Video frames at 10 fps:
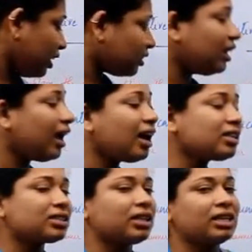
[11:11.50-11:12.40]
The
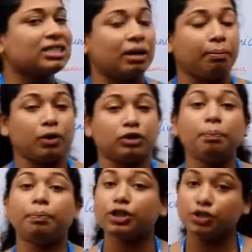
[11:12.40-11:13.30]
last thing is about the
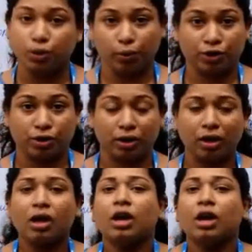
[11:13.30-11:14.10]
persuasion.